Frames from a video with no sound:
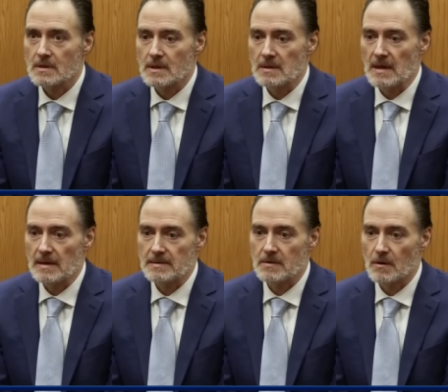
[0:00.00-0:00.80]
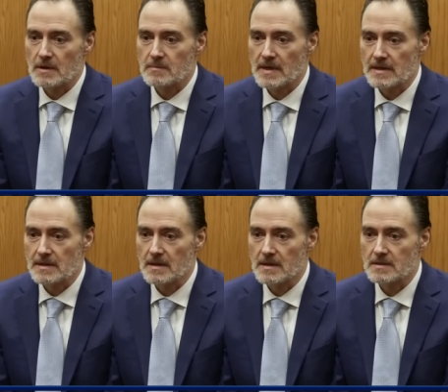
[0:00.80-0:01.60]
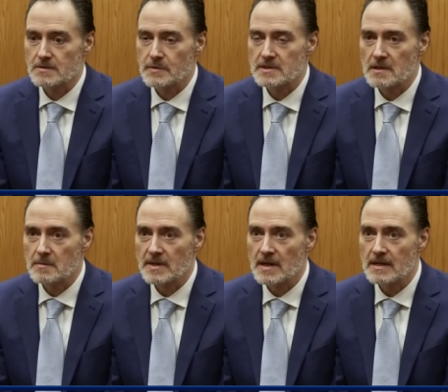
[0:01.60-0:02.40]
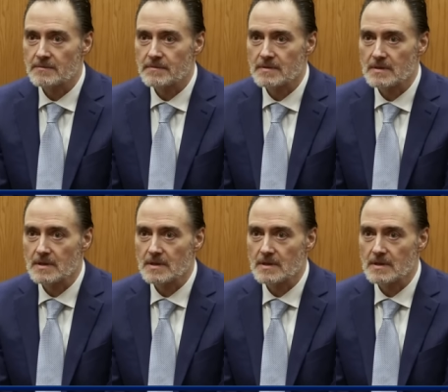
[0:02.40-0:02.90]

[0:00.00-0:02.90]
Uh, I call it my uh, Swiss Army knife,